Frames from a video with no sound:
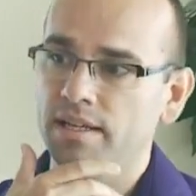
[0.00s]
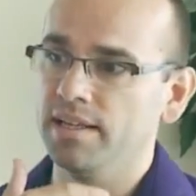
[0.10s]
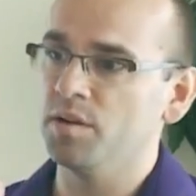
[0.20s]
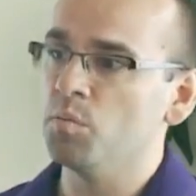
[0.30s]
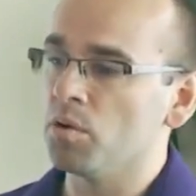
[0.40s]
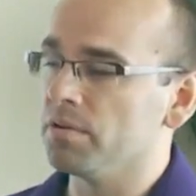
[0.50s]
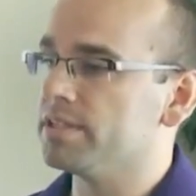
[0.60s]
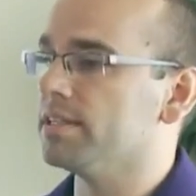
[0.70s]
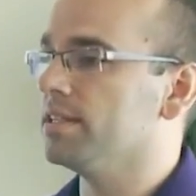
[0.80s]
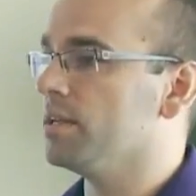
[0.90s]
more
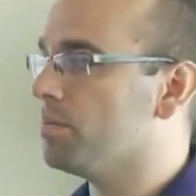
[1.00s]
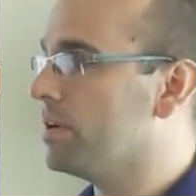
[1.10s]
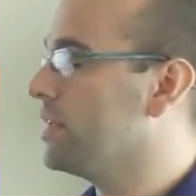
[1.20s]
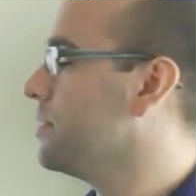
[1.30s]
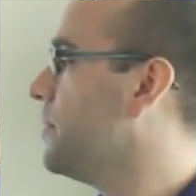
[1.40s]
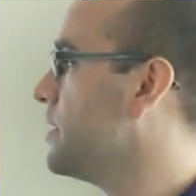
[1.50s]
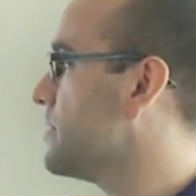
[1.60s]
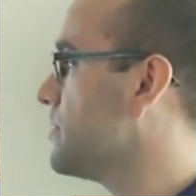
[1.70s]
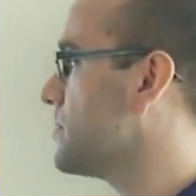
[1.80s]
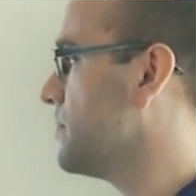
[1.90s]
recently putting them onto
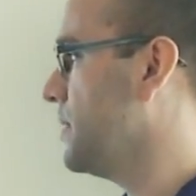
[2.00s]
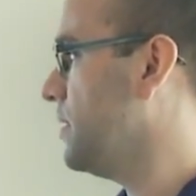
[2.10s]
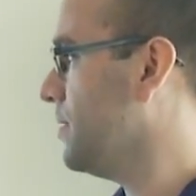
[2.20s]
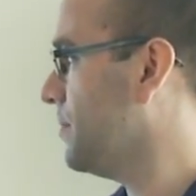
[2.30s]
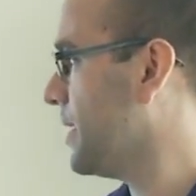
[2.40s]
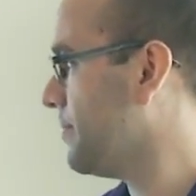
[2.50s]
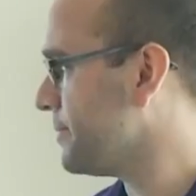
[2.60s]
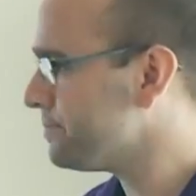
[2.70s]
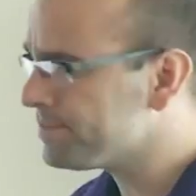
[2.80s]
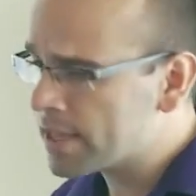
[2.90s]
social media or
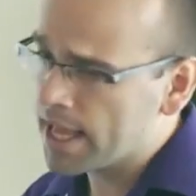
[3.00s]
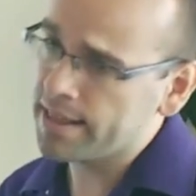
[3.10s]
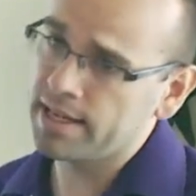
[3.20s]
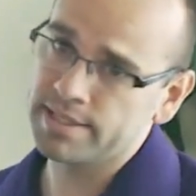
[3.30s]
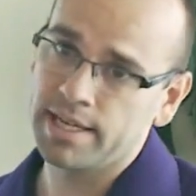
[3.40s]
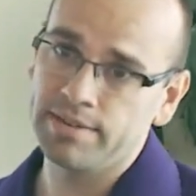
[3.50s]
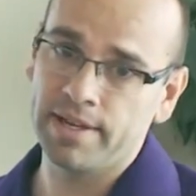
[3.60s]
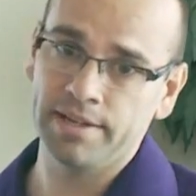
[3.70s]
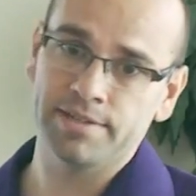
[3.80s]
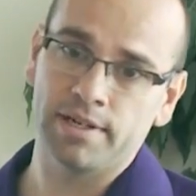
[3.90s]
whatever. And then it's kind of
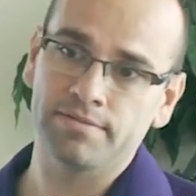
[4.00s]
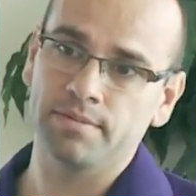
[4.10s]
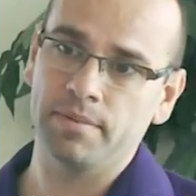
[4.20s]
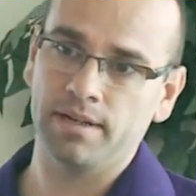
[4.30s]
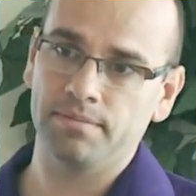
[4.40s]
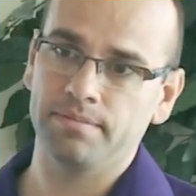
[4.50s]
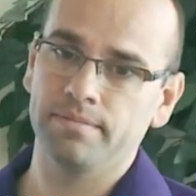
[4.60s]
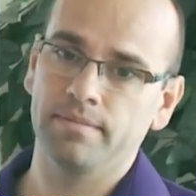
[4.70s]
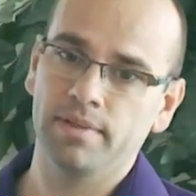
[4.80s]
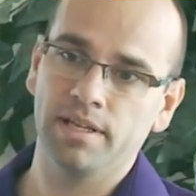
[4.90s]
hands off from there.
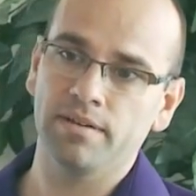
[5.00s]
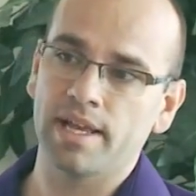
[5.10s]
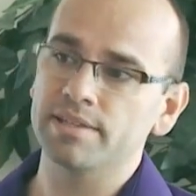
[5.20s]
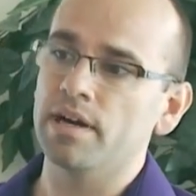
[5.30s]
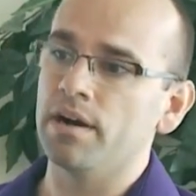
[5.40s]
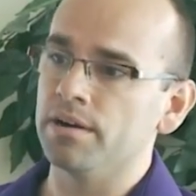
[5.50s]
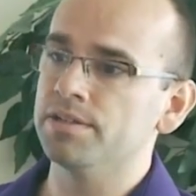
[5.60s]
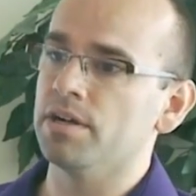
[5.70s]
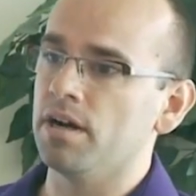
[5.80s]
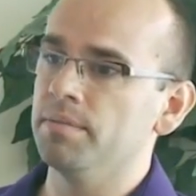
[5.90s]
That's our
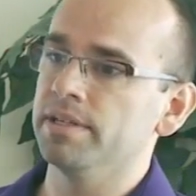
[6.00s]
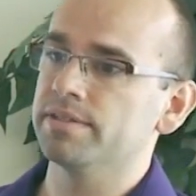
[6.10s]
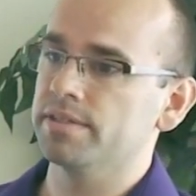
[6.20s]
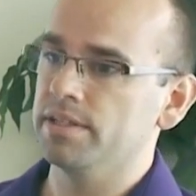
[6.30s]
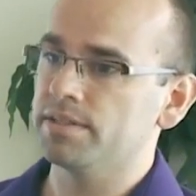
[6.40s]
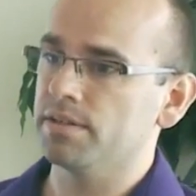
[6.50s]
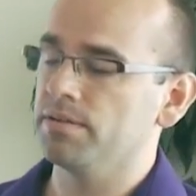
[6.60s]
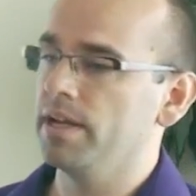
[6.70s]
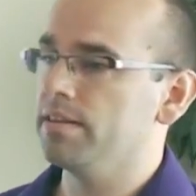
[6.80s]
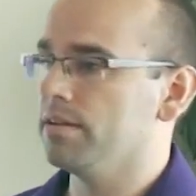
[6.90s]
job is to
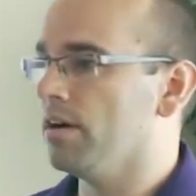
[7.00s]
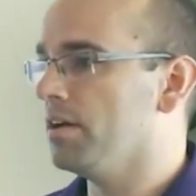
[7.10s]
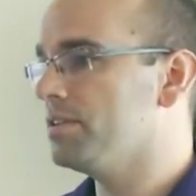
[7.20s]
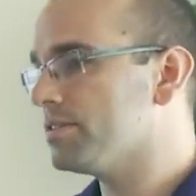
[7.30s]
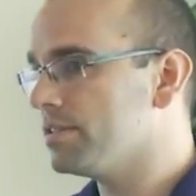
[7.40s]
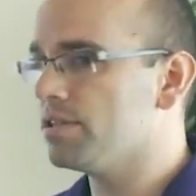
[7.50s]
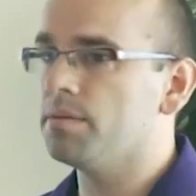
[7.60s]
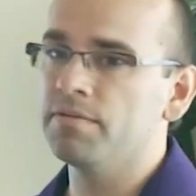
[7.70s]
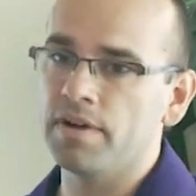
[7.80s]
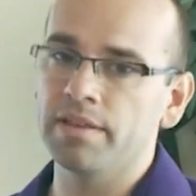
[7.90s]
create the knowledge. It's the
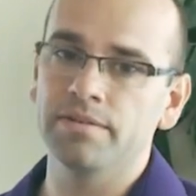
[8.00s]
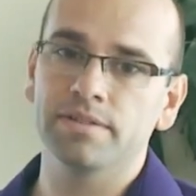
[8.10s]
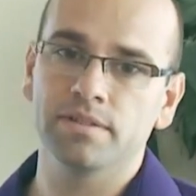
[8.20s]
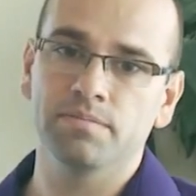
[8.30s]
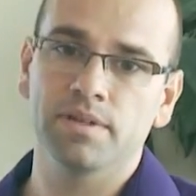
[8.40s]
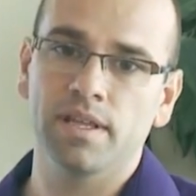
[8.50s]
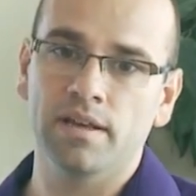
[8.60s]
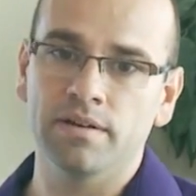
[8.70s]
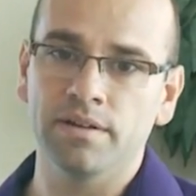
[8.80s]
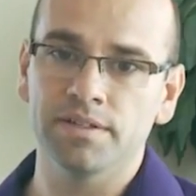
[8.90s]
job of others to put
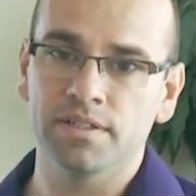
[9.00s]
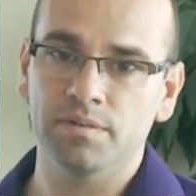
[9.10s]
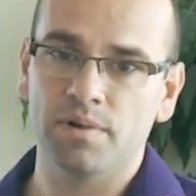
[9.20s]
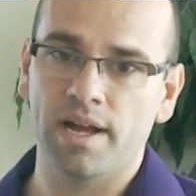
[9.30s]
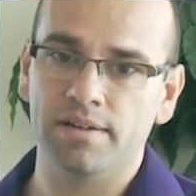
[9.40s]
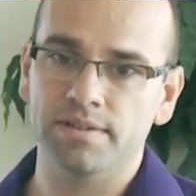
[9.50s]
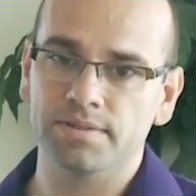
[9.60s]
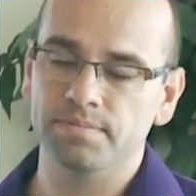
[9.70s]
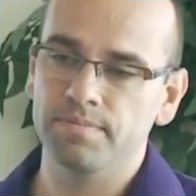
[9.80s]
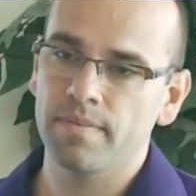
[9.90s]
that knowledge into practice.